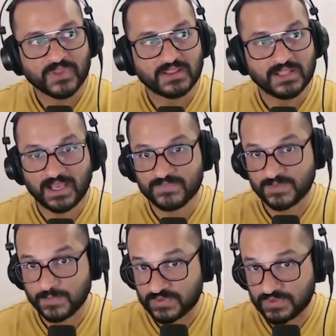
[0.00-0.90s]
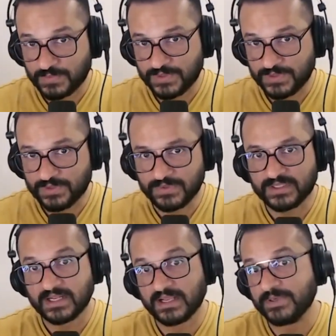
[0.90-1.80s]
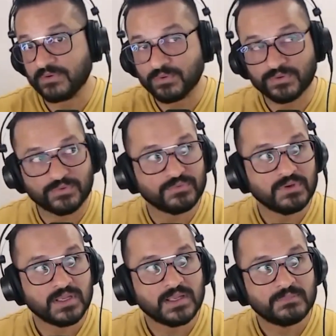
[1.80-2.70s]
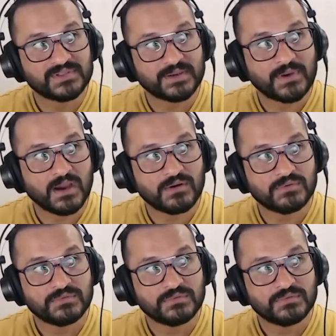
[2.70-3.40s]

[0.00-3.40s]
that I'm supposed to be doing, that I've been told to do, but somehow